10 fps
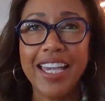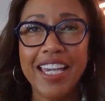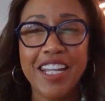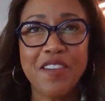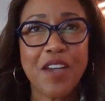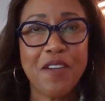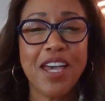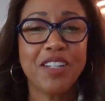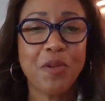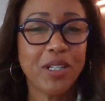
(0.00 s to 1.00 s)
I've
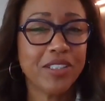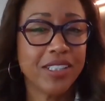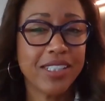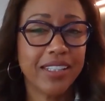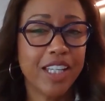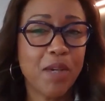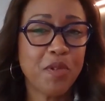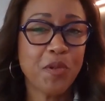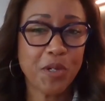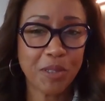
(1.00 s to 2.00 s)
had questions like that
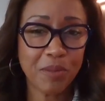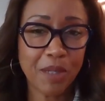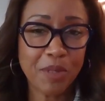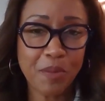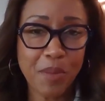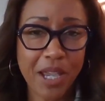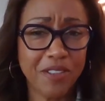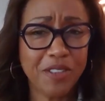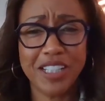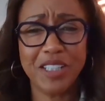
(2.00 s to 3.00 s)
before, sometimes on
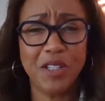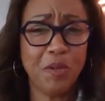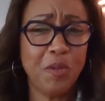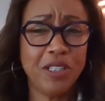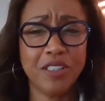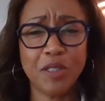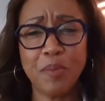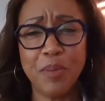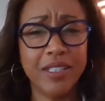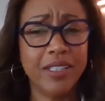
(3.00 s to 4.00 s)
panels, like what are some
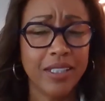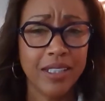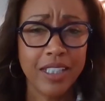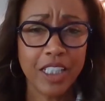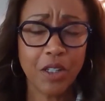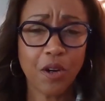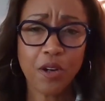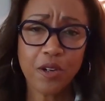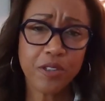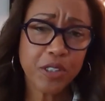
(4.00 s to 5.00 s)
big
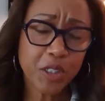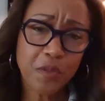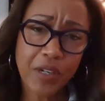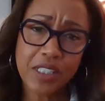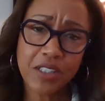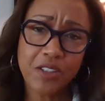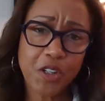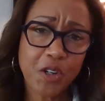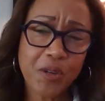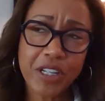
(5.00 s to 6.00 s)
hurdles you faced in your
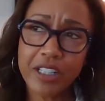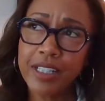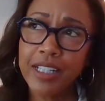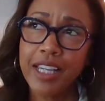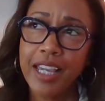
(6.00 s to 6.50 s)
career,